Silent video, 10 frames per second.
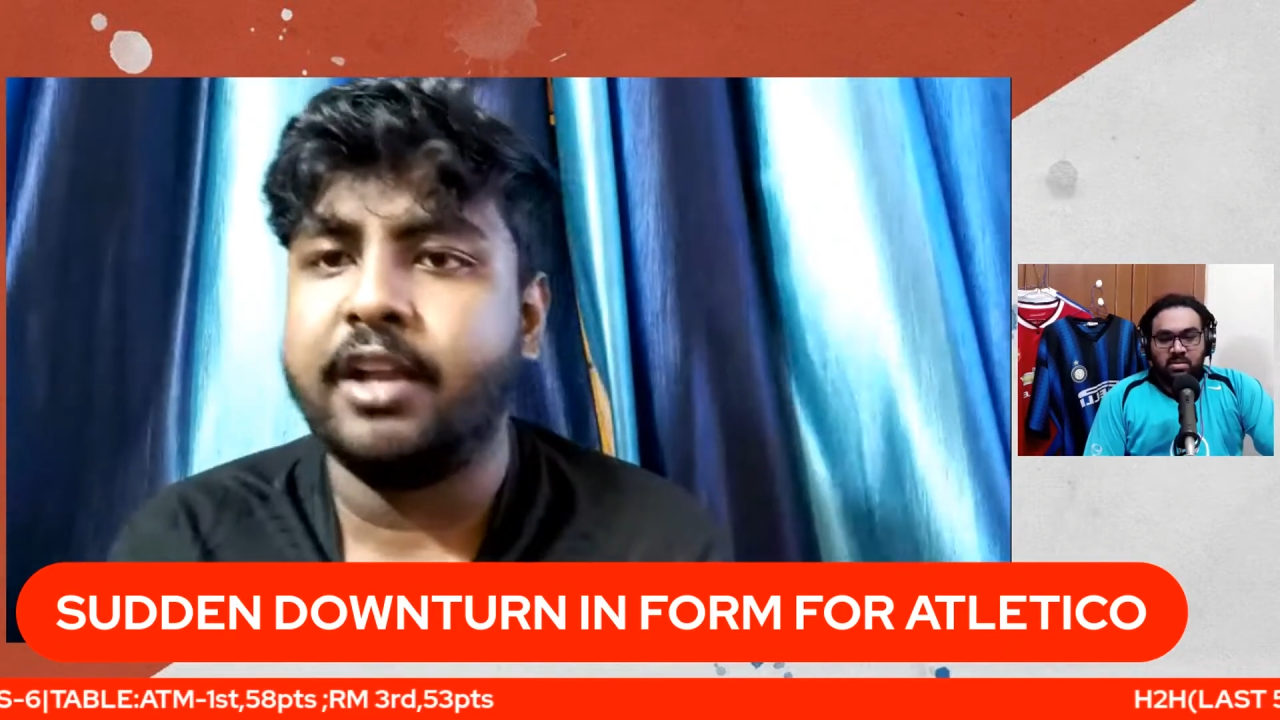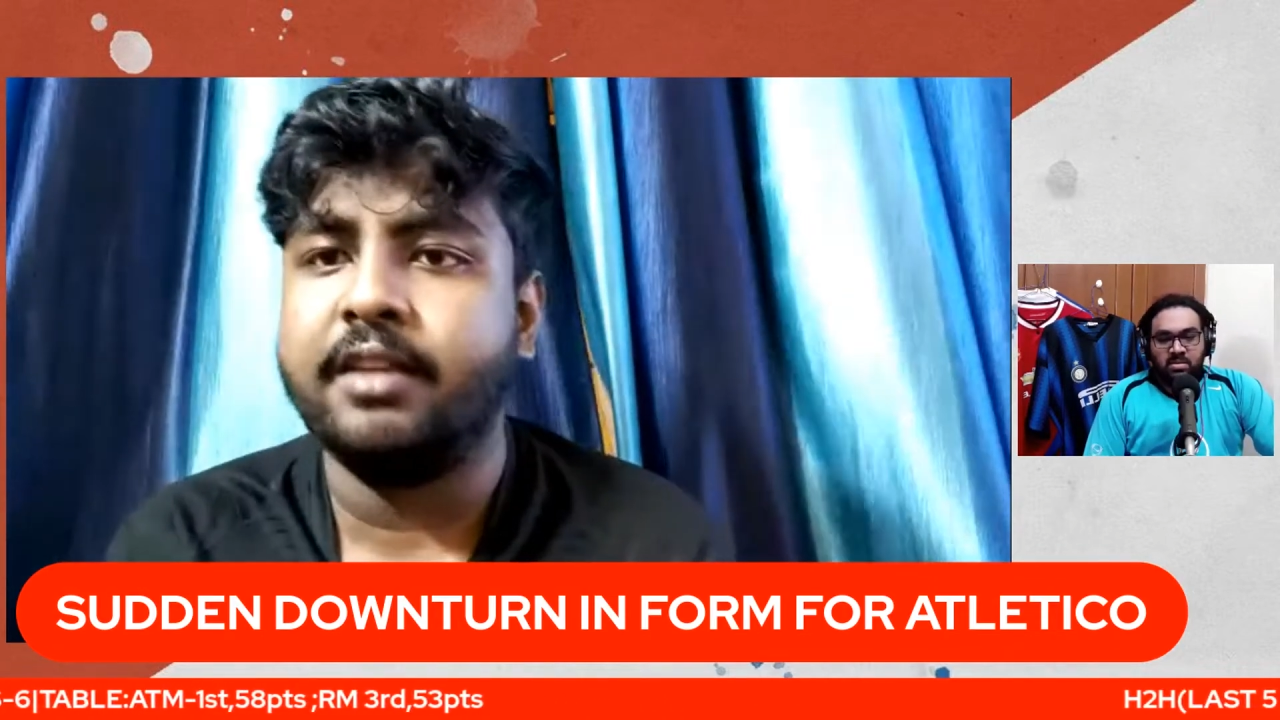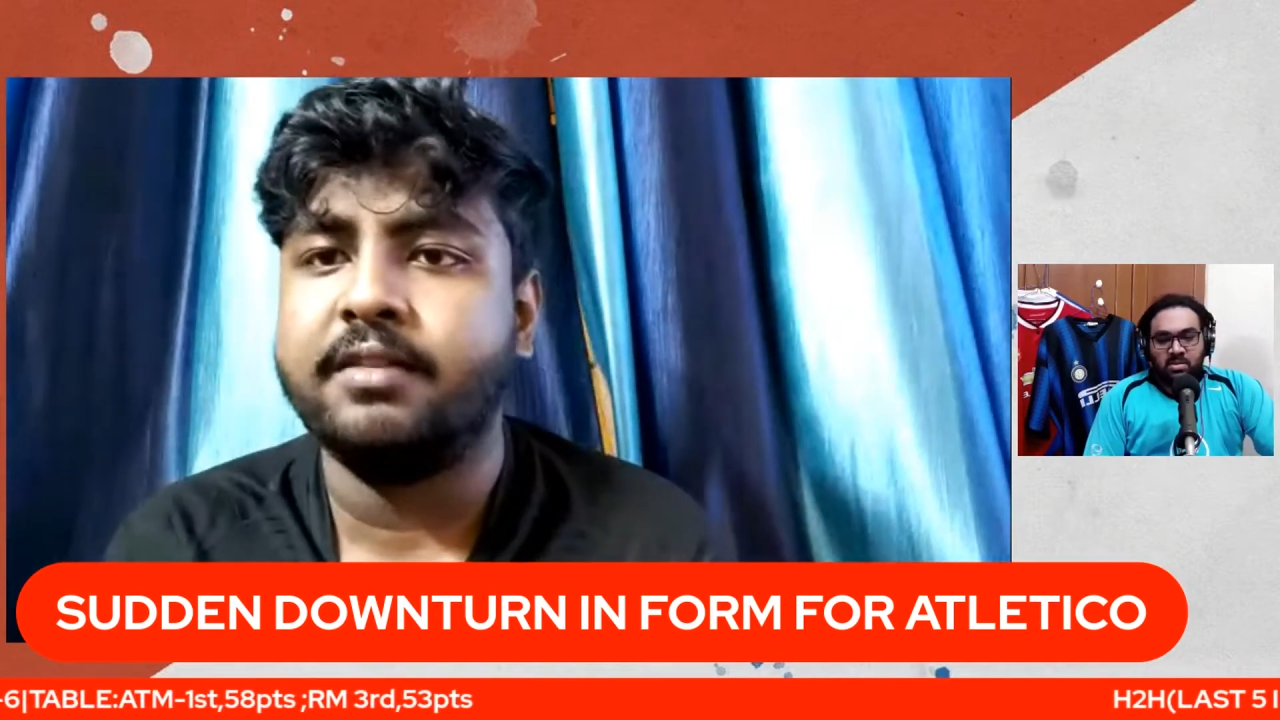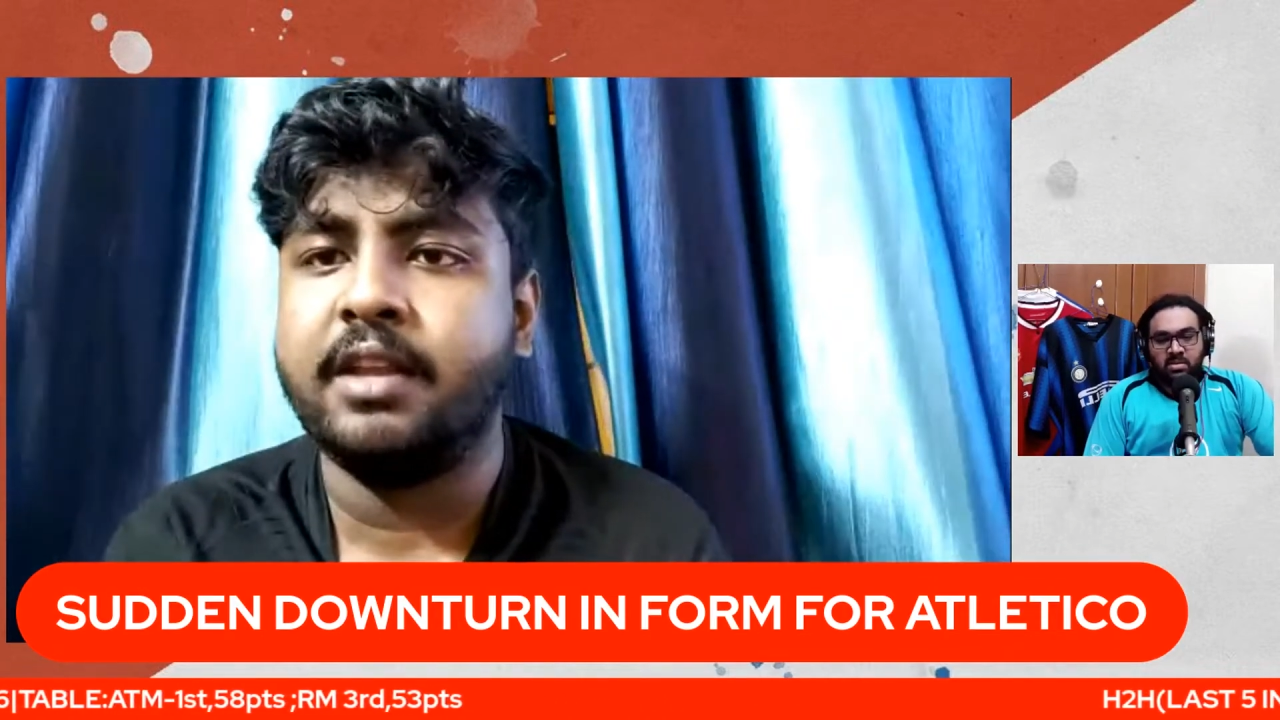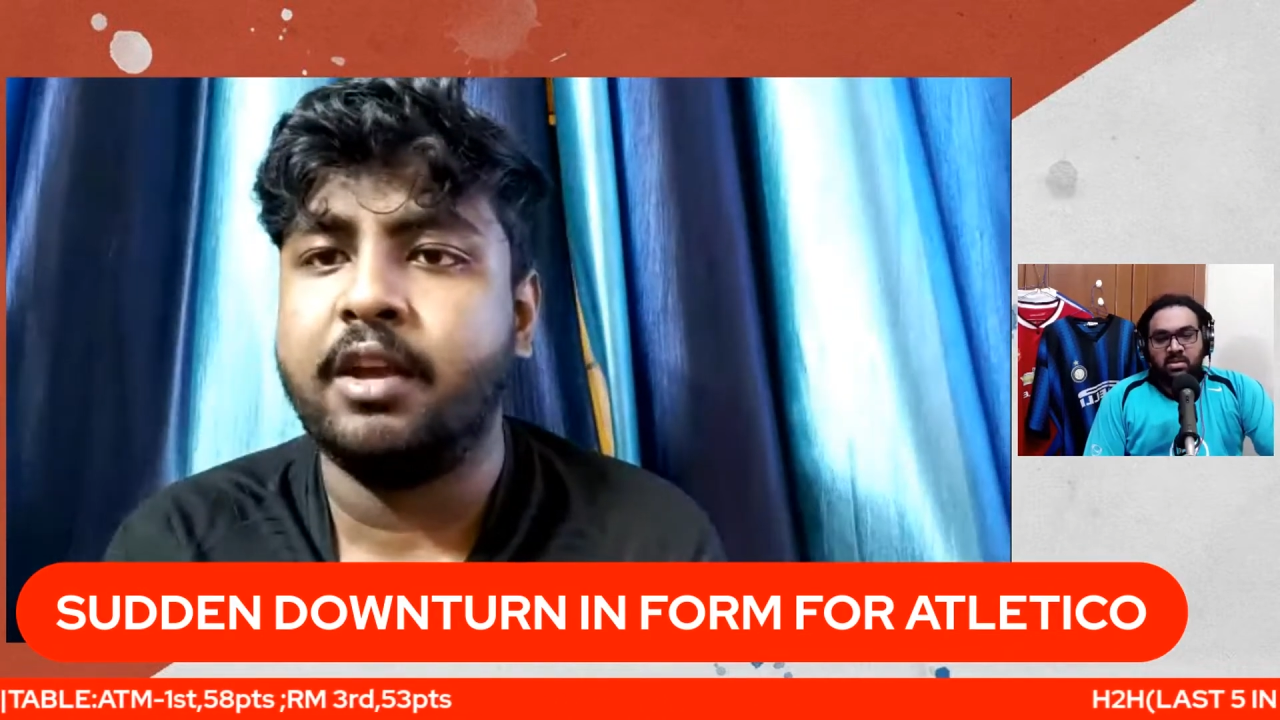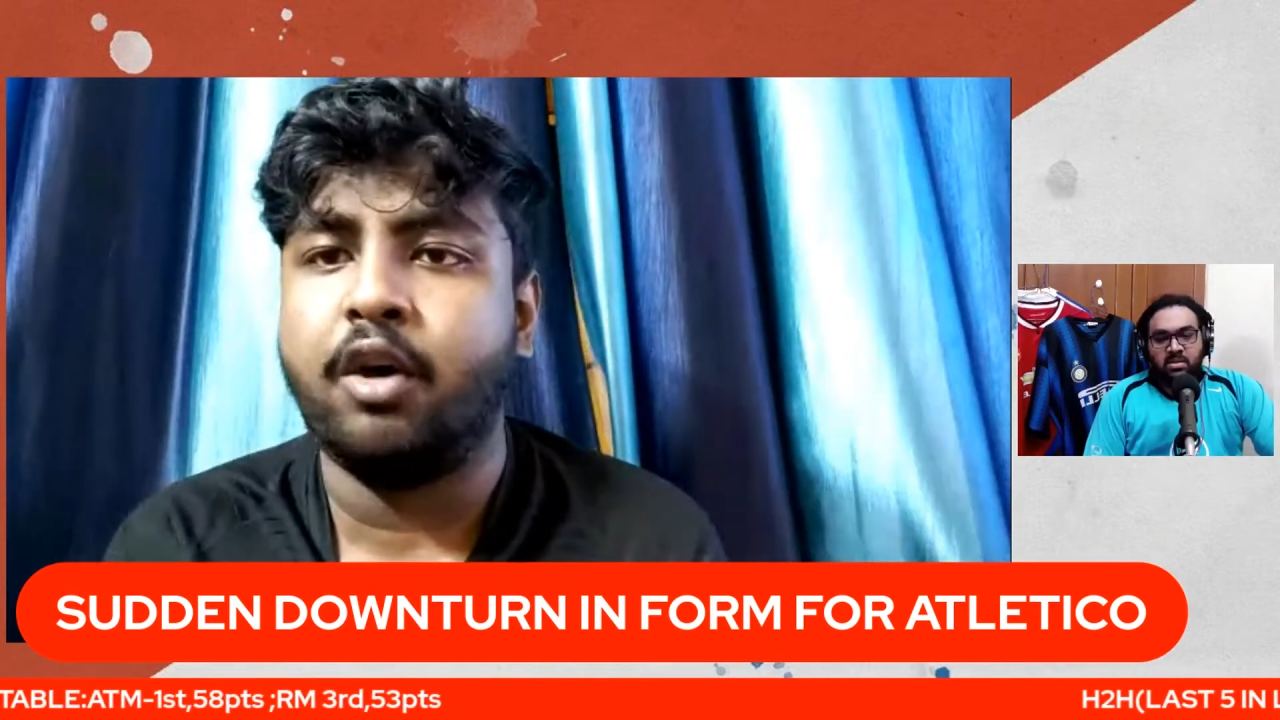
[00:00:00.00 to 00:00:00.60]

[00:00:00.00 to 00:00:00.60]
is the